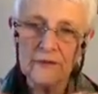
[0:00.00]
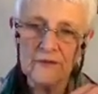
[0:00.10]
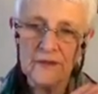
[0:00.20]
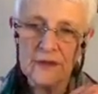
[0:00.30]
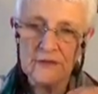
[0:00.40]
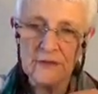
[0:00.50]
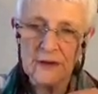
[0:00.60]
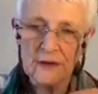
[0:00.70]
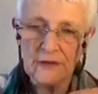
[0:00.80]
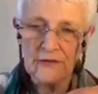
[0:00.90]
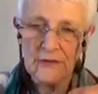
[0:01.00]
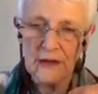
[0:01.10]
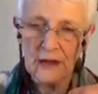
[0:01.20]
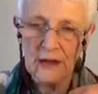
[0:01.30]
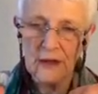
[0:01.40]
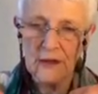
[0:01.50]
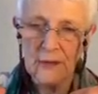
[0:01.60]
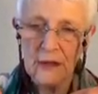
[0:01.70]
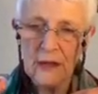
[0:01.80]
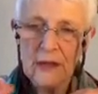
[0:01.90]
via the fingers, and how
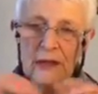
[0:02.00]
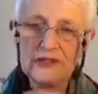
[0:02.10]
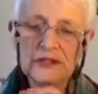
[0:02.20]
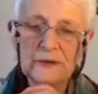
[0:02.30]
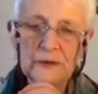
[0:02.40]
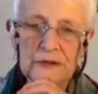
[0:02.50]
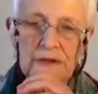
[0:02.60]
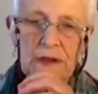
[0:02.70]
she would,